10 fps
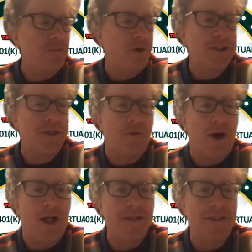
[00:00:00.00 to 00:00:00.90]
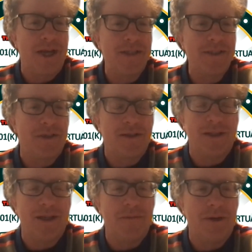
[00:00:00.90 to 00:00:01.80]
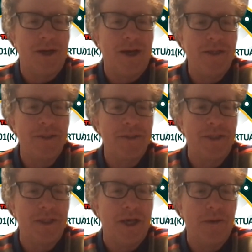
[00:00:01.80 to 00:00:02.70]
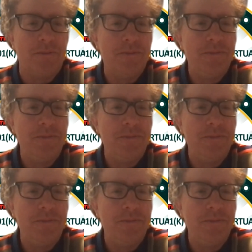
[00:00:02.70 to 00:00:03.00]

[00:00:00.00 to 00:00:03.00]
once in a while, it's a nice little thing, but I just didn't like them.